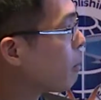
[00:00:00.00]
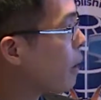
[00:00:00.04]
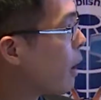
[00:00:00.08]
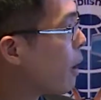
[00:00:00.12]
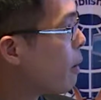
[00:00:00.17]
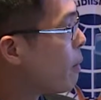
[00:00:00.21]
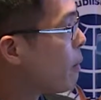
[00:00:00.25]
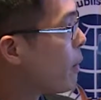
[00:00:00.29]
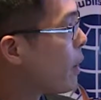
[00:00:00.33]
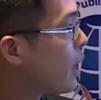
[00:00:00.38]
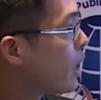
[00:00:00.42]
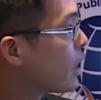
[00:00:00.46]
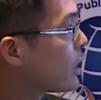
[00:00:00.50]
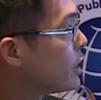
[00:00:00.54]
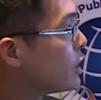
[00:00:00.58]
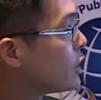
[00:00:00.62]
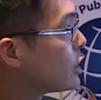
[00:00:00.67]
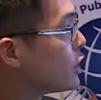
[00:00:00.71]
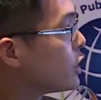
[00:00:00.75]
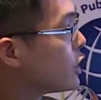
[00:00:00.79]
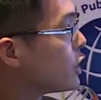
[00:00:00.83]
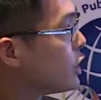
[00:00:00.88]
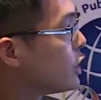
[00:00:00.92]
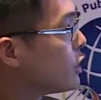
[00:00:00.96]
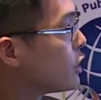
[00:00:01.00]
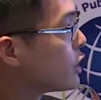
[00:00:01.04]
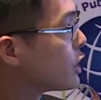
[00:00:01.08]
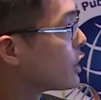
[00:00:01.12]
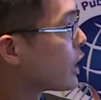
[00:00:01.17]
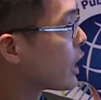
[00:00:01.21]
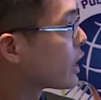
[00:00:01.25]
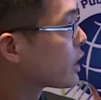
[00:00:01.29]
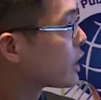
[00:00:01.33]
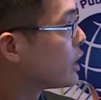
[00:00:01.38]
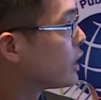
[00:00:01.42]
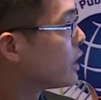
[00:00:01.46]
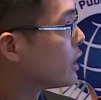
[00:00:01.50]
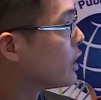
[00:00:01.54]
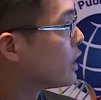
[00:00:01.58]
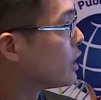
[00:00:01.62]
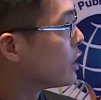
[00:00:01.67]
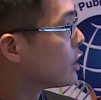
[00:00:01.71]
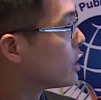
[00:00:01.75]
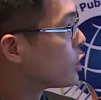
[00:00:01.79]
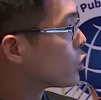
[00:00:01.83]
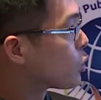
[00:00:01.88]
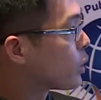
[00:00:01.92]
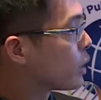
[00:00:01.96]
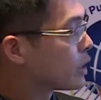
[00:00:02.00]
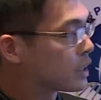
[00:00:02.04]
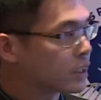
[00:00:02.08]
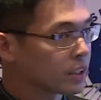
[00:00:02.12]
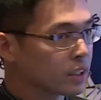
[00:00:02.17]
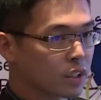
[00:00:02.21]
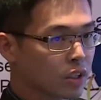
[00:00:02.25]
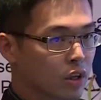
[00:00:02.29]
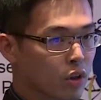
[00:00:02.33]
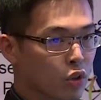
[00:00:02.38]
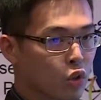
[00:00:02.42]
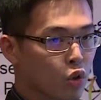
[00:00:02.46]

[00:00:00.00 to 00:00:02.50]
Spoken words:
And my institute is actually situated in the